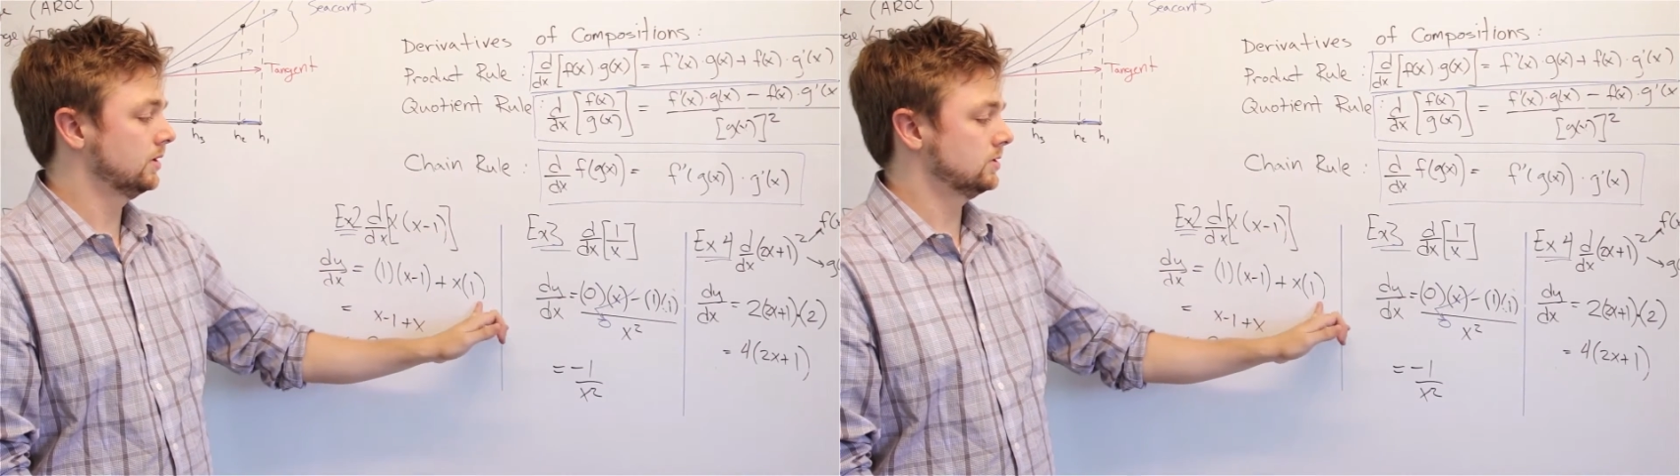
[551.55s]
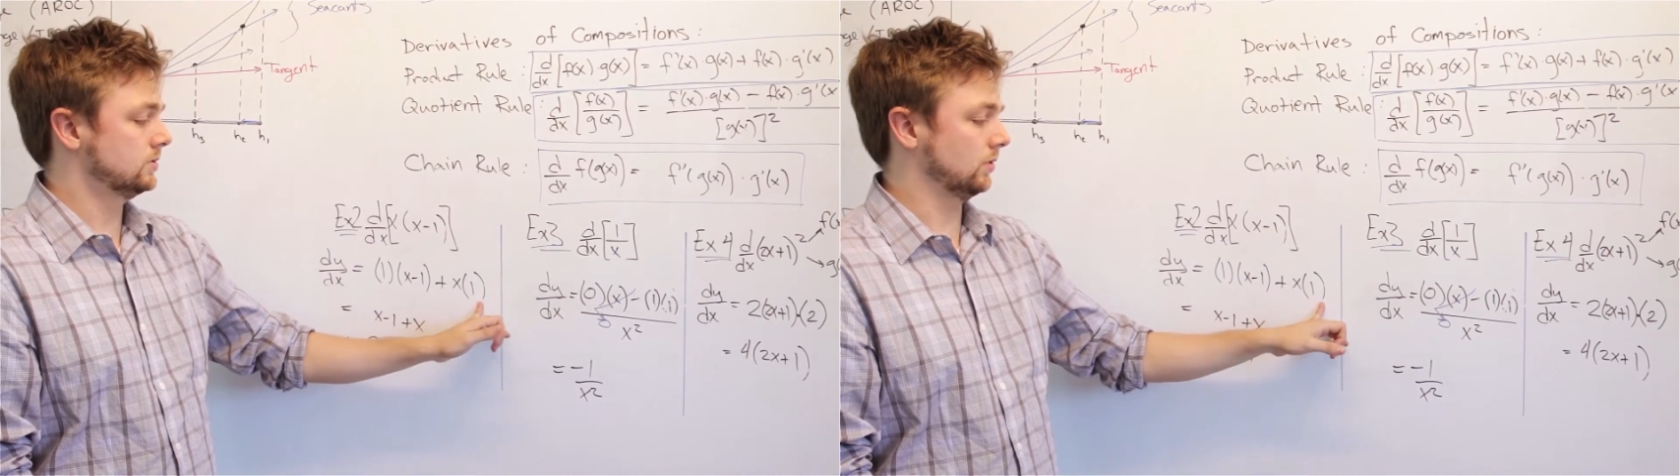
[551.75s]

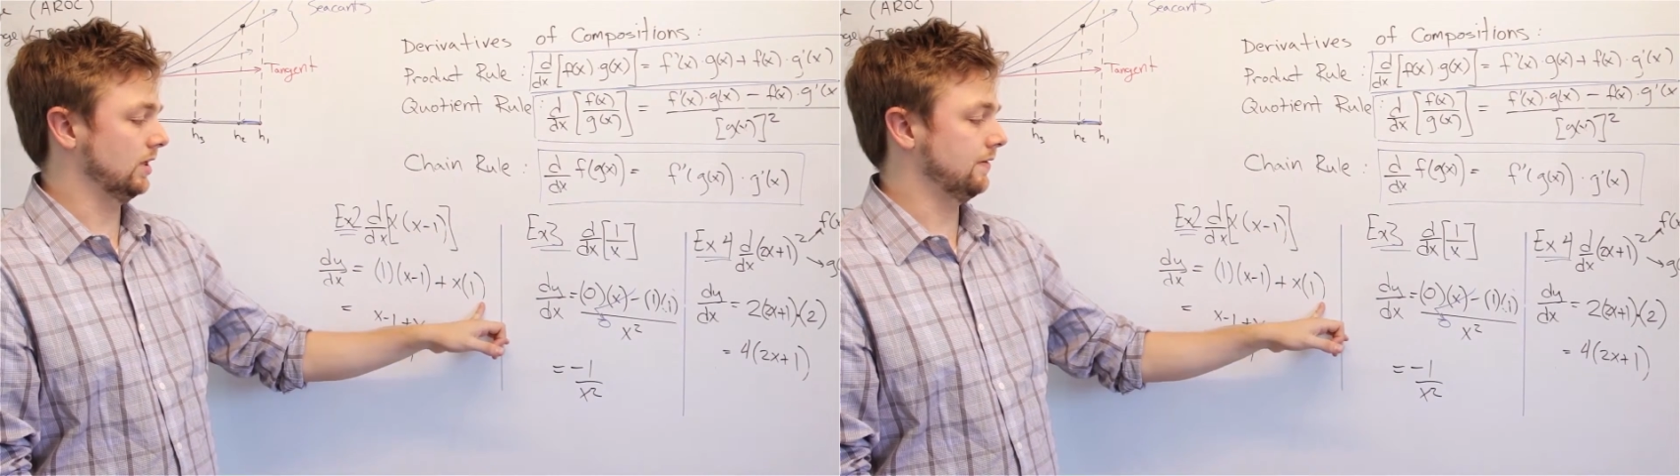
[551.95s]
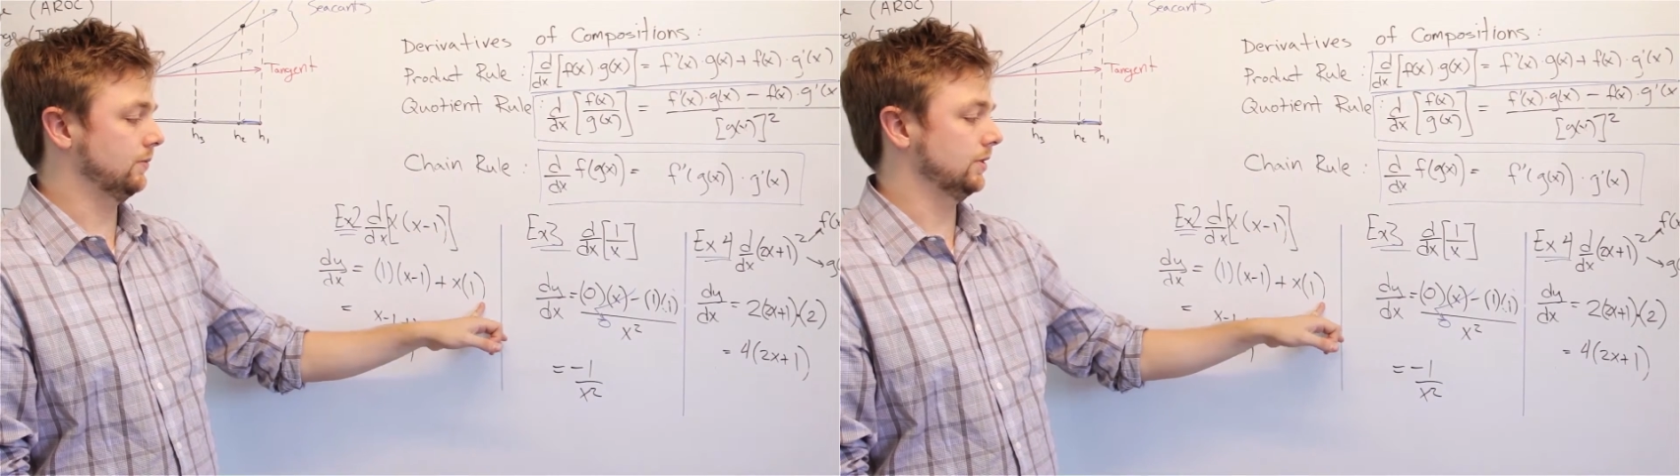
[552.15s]
So we're
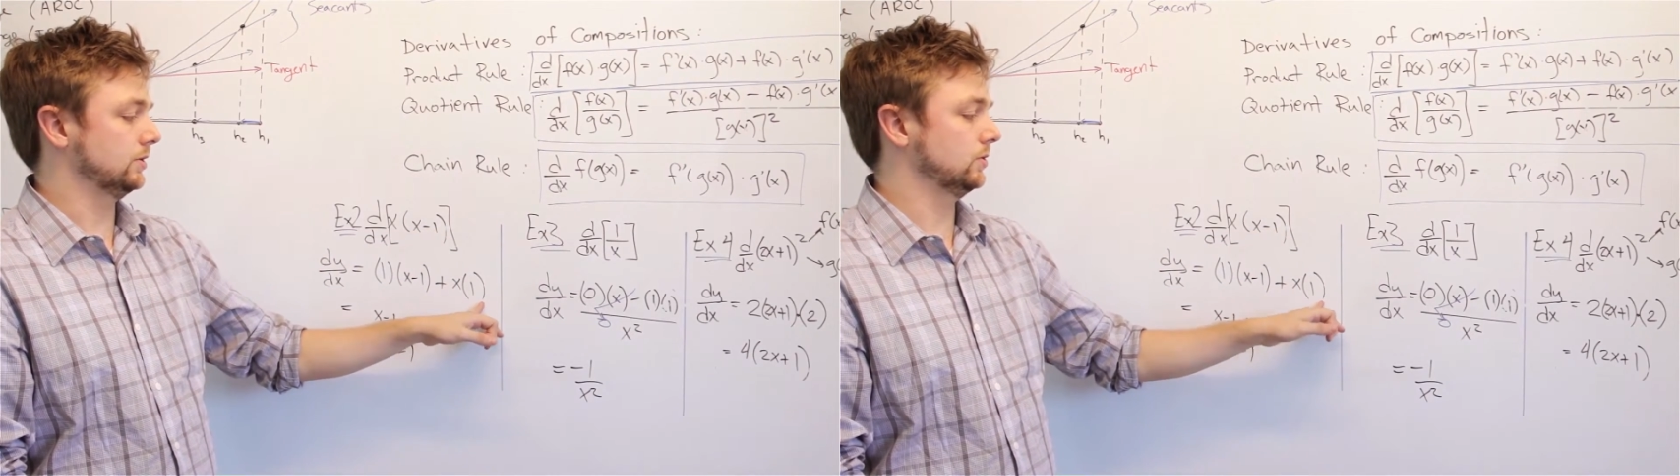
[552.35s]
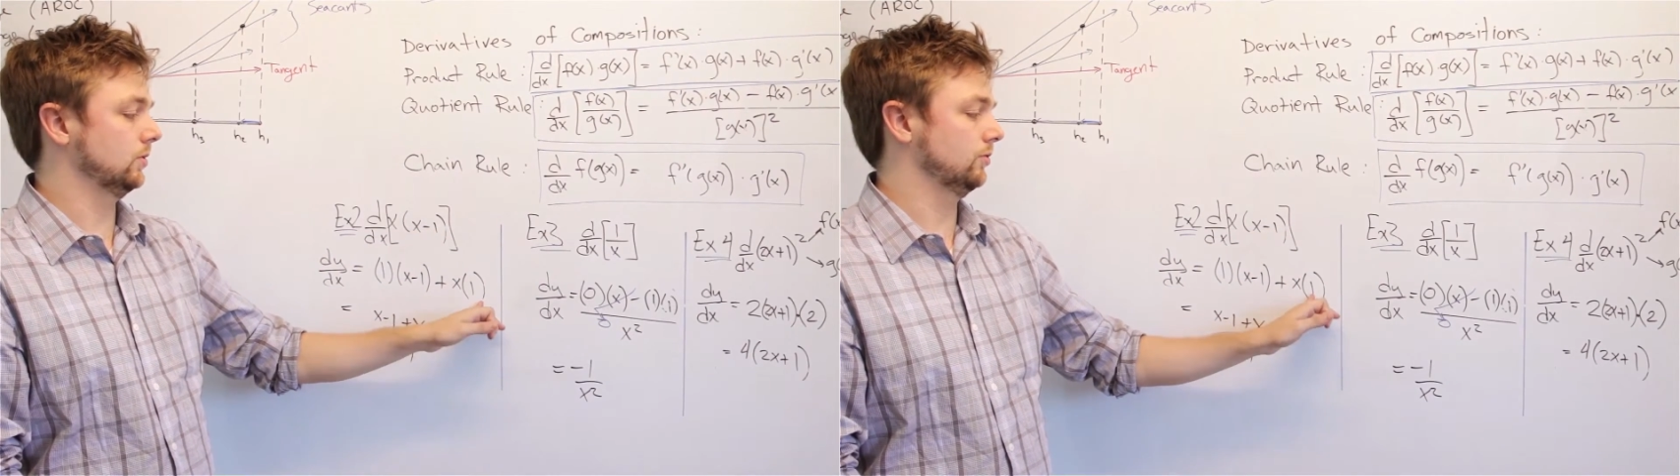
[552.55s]
left with
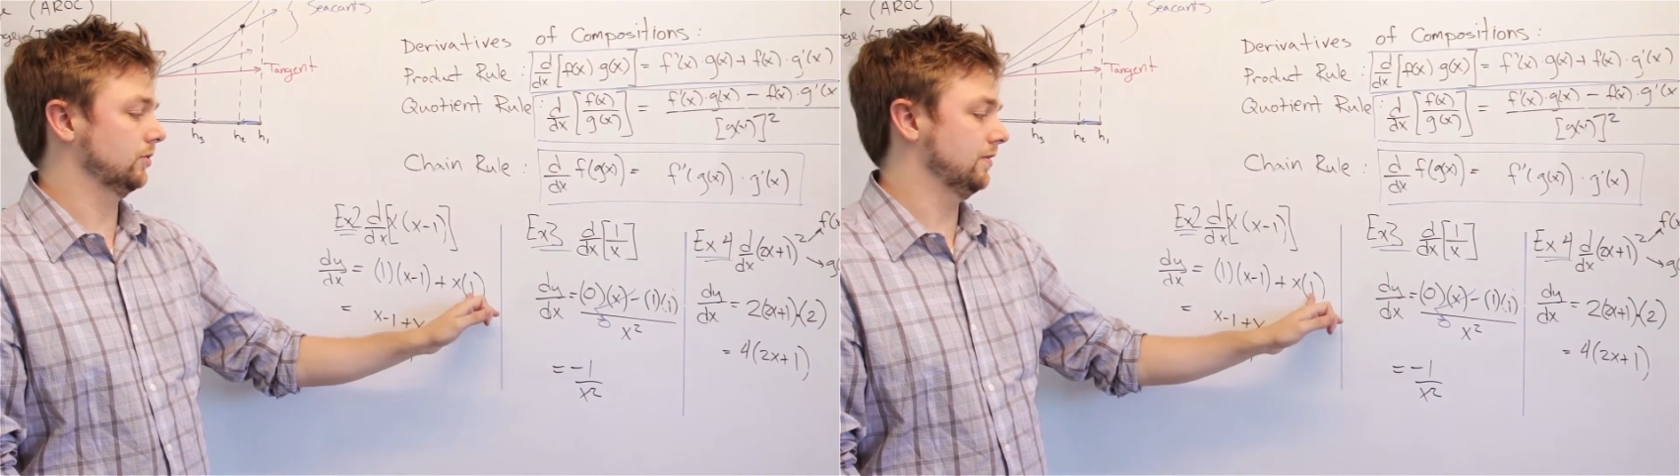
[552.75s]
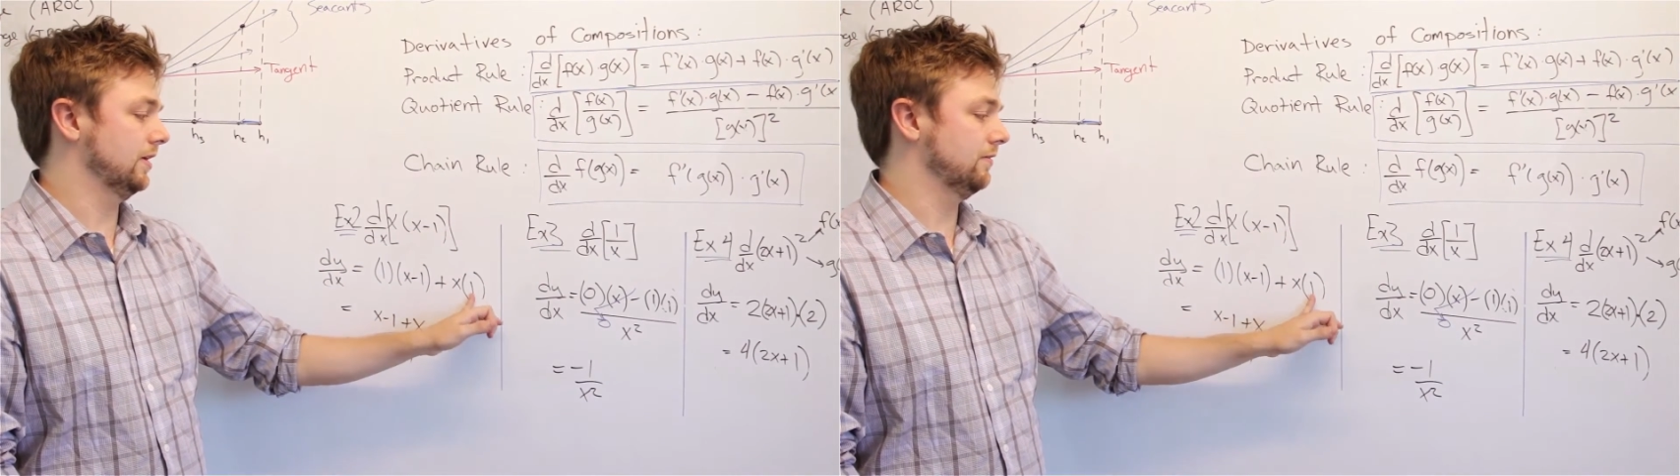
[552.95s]
the total
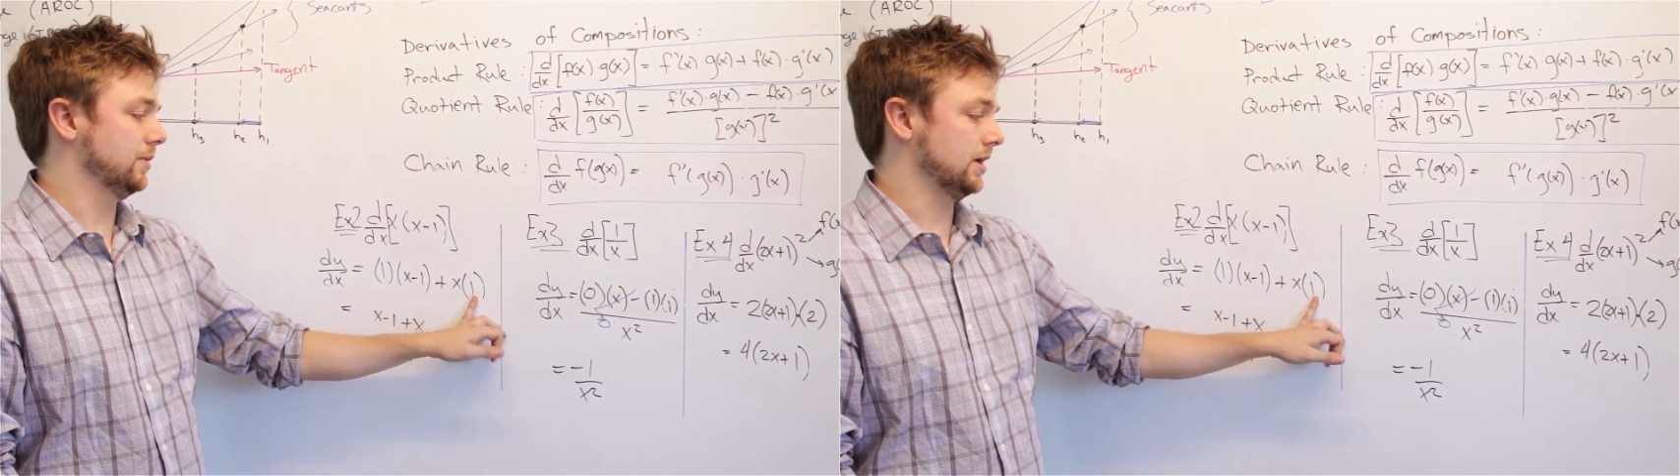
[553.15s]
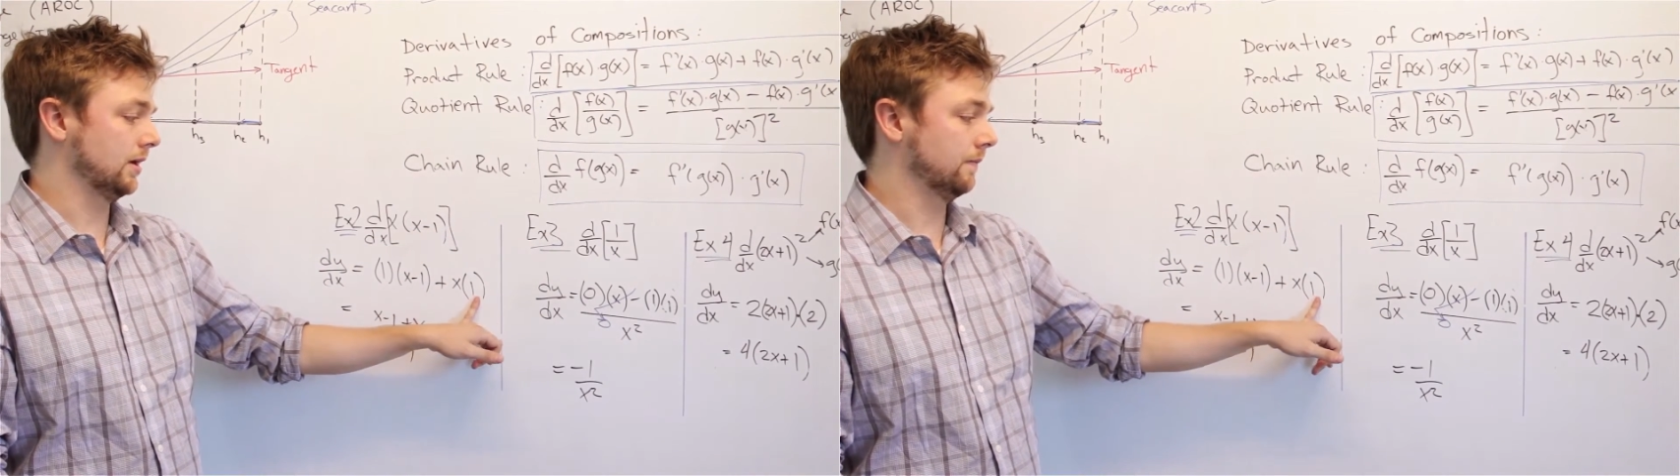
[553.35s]
derivative
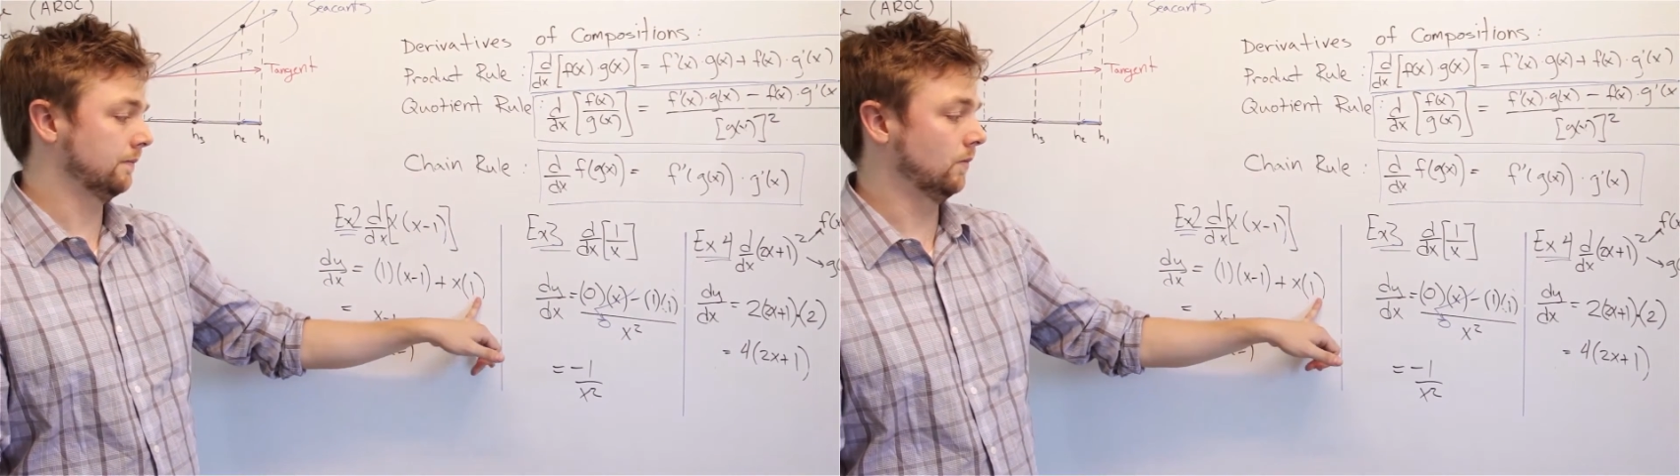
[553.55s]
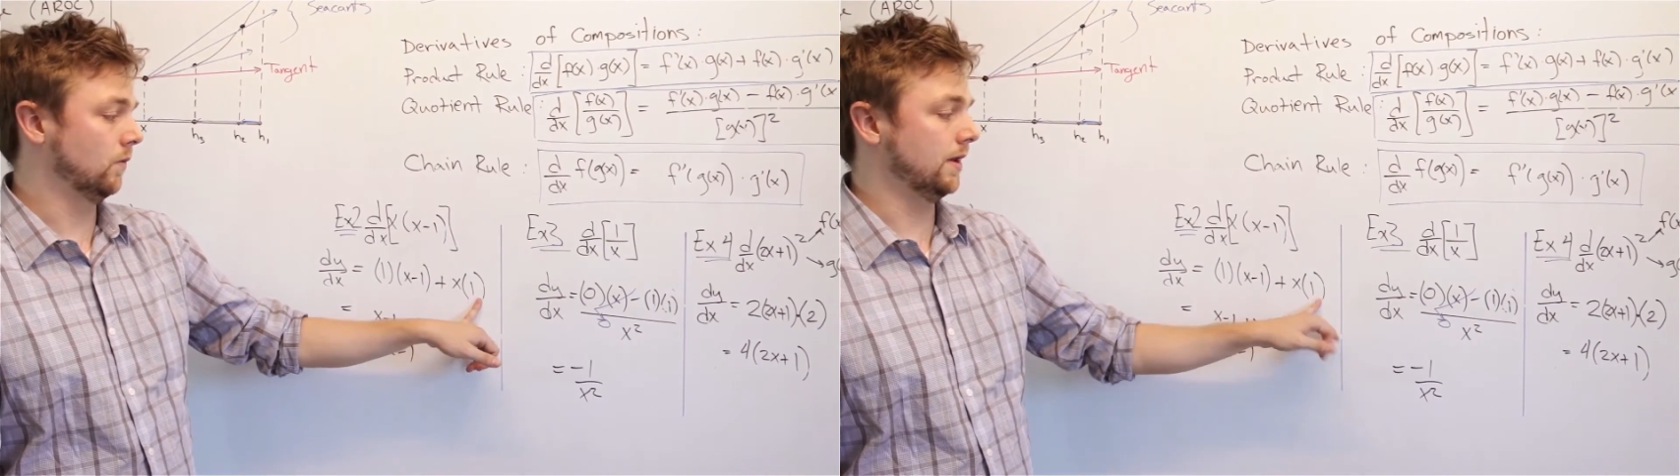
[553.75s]
being
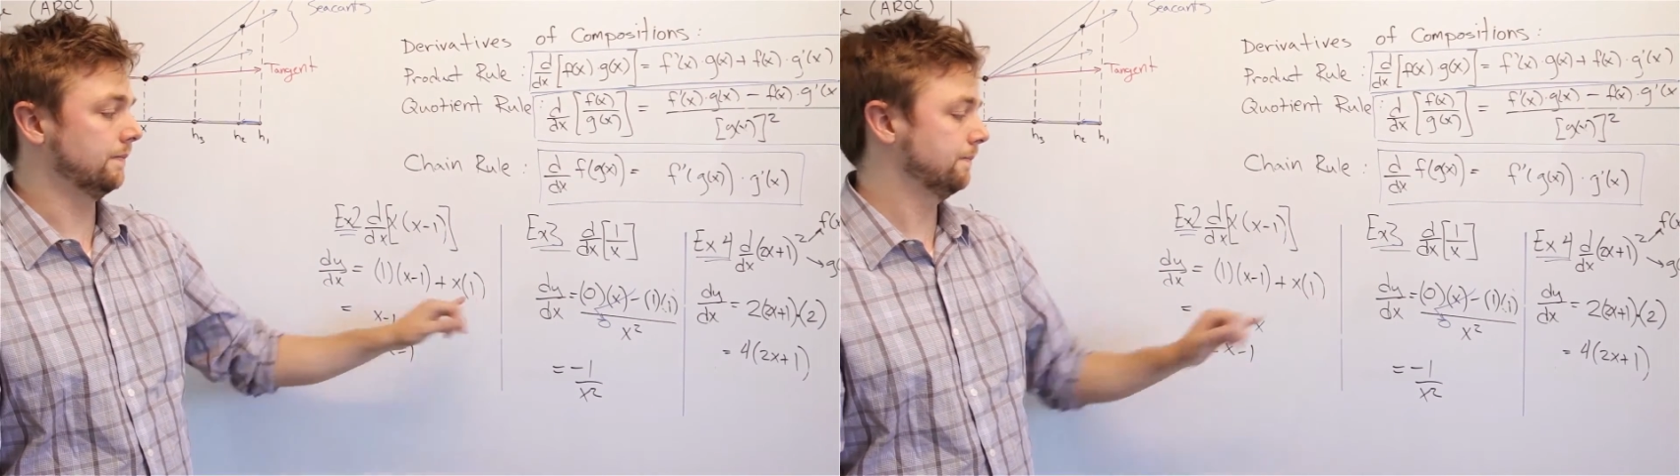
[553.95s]
1.